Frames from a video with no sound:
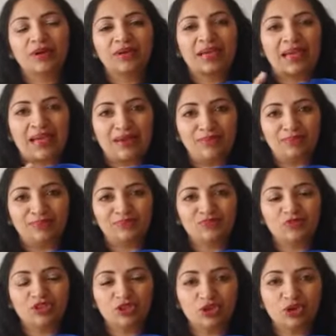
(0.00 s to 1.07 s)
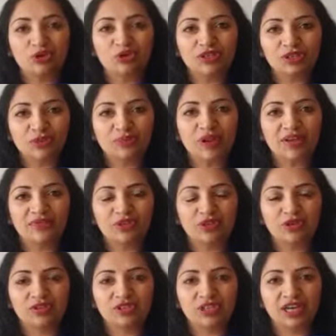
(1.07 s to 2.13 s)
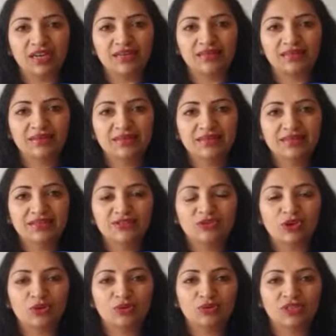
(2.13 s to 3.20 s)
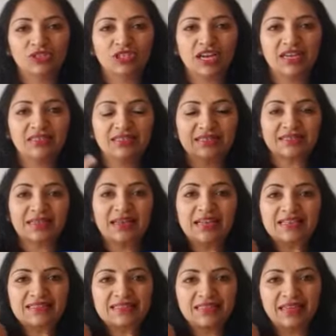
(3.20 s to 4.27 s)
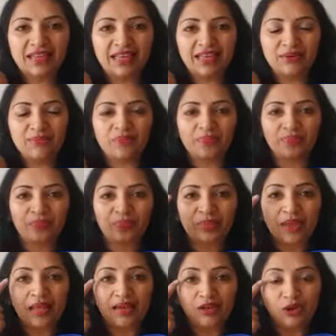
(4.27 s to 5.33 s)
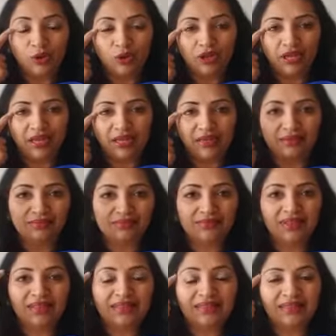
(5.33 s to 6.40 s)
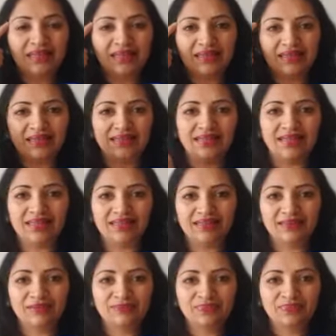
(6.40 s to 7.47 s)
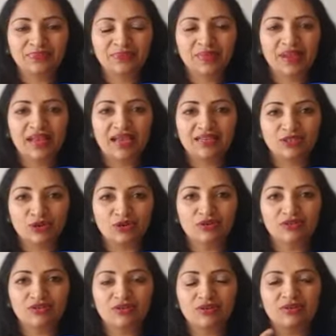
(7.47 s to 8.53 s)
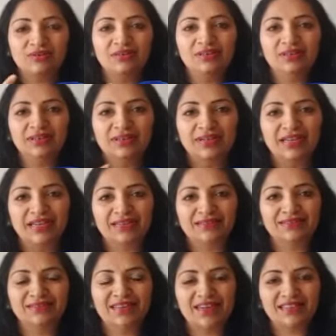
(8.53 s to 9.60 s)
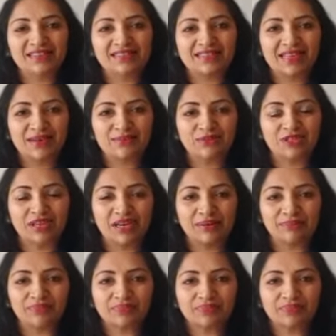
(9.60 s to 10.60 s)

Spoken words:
game which you are going to play with your child. So the child is listening, looking, thinking, and also learning at the same time.